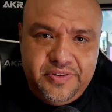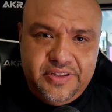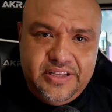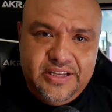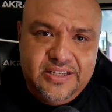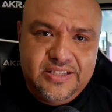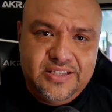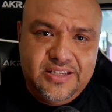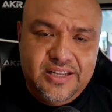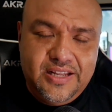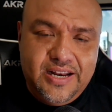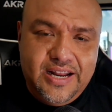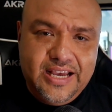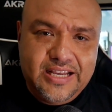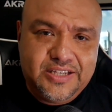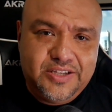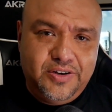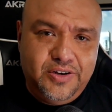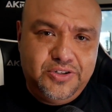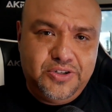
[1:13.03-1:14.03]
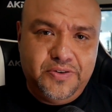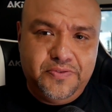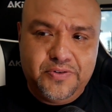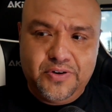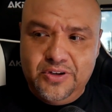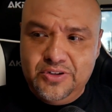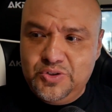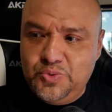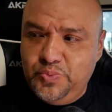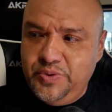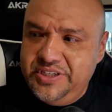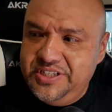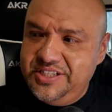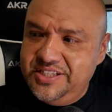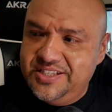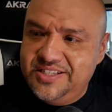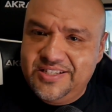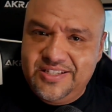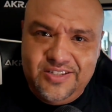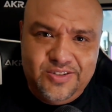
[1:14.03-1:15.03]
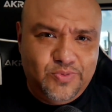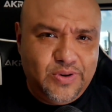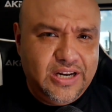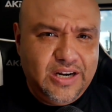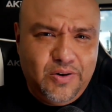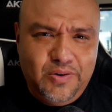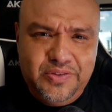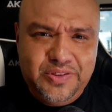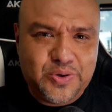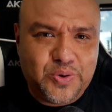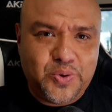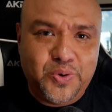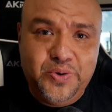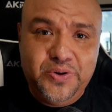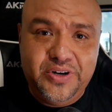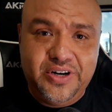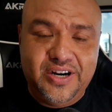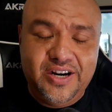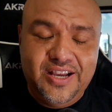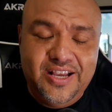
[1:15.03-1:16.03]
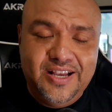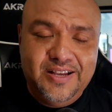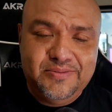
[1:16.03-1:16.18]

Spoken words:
this in the next generation of console, which is right around the corner.